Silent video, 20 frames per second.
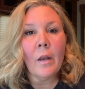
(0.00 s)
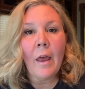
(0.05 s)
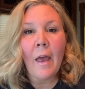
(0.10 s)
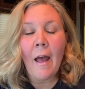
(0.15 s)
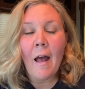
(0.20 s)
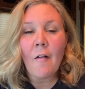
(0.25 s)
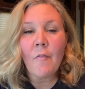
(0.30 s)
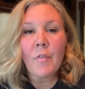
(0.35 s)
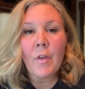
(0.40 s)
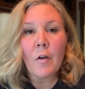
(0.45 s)

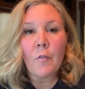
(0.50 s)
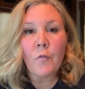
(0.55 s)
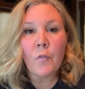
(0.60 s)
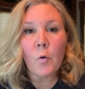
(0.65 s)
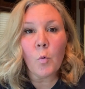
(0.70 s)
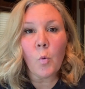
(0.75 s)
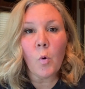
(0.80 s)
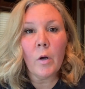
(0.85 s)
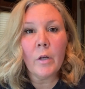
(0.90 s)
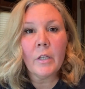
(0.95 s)
have that for
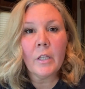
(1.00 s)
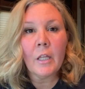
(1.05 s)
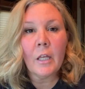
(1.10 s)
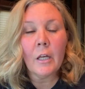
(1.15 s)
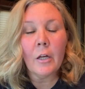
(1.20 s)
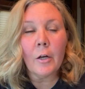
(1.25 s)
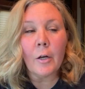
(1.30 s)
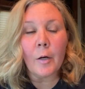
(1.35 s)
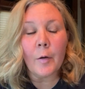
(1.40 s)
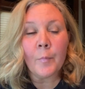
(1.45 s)
1
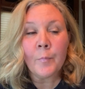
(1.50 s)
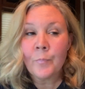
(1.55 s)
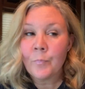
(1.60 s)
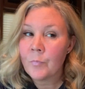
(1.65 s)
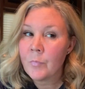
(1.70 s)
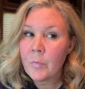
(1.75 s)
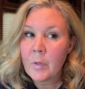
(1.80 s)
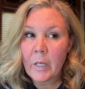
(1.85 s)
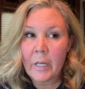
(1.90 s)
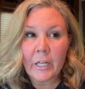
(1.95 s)
year,
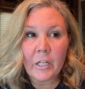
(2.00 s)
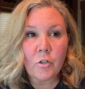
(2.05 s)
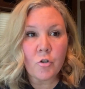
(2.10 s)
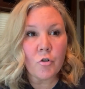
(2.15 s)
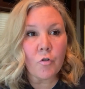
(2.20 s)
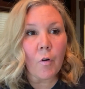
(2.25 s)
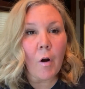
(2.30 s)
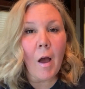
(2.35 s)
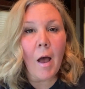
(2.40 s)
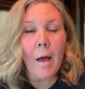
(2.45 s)
it
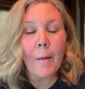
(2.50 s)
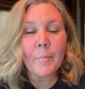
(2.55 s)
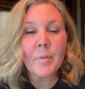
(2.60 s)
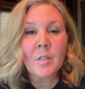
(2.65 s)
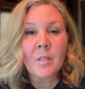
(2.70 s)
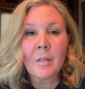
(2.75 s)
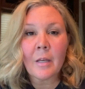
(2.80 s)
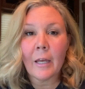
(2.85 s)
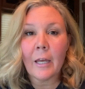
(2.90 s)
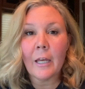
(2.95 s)

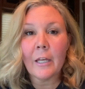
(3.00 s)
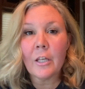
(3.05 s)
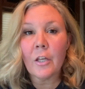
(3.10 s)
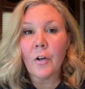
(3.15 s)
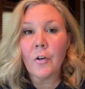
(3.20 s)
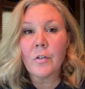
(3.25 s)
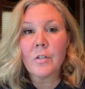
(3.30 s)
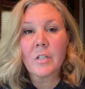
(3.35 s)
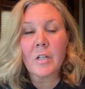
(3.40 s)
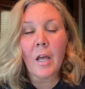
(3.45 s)
drops, and
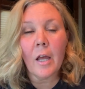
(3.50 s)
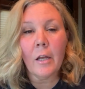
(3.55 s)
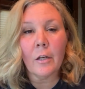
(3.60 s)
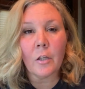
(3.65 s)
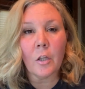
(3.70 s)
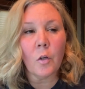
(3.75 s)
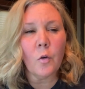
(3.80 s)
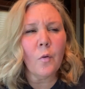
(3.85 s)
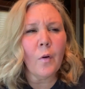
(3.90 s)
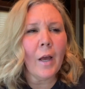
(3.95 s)
you're
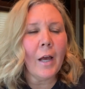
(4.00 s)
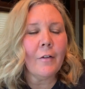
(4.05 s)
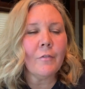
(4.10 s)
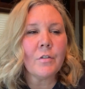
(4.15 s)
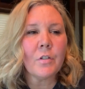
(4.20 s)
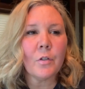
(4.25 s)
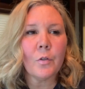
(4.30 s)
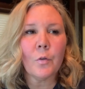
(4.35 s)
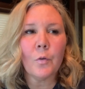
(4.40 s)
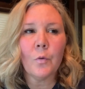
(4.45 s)
done. You don't have
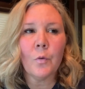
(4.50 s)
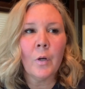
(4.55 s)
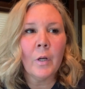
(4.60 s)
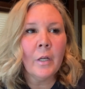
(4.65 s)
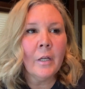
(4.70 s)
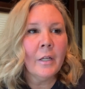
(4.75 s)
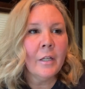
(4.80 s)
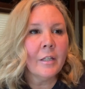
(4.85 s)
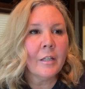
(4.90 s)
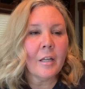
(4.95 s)
to
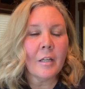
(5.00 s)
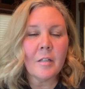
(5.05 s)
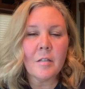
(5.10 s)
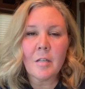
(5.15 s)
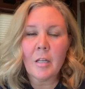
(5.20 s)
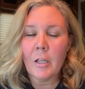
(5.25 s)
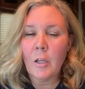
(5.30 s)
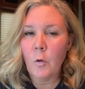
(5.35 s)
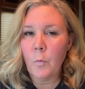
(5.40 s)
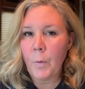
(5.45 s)

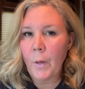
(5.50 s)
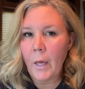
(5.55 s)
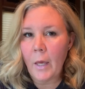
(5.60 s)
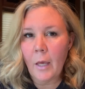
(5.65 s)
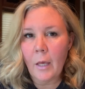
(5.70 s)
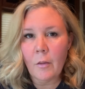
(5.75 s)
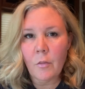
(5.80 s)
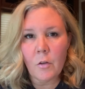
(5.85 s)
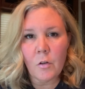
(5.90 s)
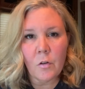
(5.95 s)
continue
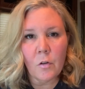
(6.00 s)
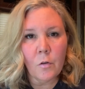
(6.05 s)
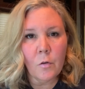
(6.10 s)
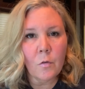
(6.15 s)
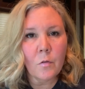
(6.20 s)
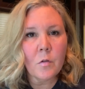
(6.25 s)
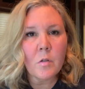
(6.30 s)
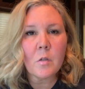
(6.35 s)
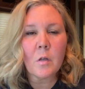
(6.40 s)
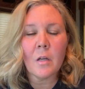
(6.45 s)
paying the
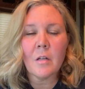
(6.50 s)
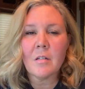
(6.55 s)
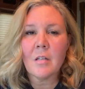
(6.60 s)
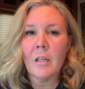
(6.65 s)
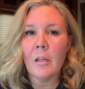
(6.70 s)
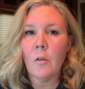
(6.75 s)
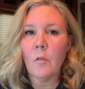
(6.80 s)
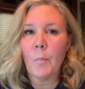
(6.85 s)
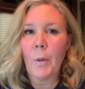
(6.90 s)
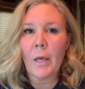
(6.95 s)
dues,
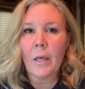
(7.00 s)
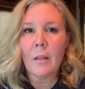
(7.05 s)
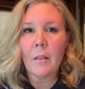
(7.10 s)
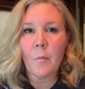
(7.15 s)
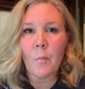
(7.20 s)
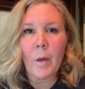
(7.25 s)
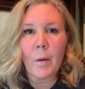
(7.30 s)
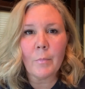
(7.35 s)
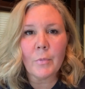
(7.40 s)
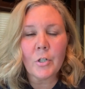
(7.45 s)
continue paying the
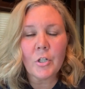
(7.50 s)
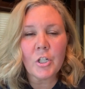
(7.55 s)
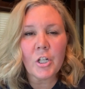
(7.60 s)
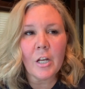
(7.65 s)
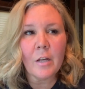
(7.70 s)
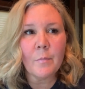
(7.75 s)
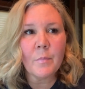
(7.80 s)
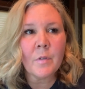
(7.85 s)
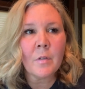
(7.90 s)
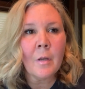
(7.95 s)

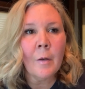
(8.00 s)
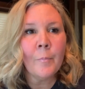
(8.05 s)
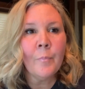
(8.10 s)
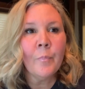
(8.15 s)
memberships.